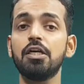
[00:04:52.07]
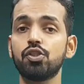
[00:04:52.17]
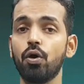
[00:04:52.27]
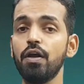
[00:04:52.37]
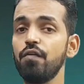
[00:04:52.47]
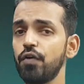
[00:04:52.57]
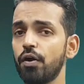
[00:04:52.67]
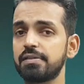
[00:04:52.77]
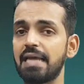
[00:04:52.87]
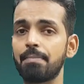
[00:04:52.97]
So if you're
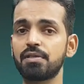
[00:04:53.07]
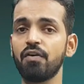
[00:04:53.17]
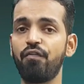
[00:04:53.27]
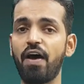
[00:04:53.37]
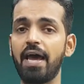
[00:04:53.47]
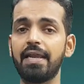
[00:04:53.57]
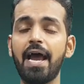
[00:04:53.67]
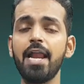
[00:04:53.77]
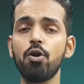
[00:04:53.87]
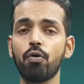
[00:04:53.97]
a Samsung fan
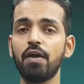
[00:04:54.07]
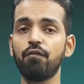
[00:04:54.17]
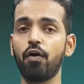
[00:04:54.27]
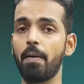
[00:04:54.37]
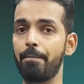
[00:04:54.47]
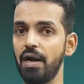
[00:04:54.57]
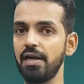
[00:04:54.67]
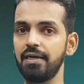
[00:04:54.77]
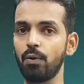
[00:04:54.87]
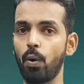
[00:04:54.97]
and looking for a
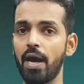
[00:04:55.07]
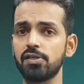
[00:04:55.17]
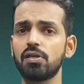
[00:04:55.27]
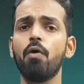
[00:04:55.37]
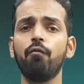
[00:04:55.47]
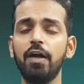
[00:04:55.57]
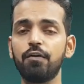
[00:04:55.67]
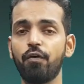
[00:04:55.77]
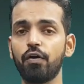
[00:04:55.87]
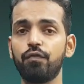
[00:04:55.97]
brilliant device, wait
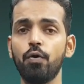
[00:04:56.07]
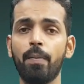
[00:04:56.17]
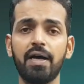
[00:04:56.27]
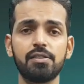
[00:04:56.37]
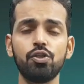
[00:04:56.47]
for a few months.